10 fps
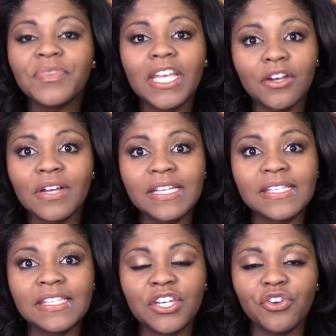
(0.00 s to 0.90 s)
here it is,
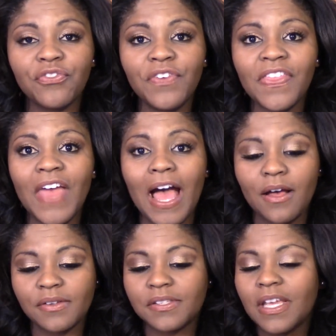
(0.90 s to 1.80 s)
it's in your fifth
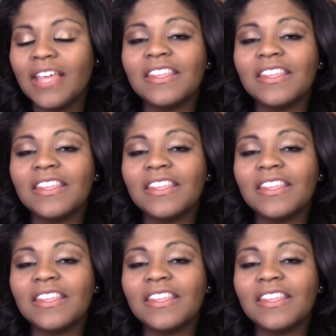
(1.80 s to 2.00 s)
house.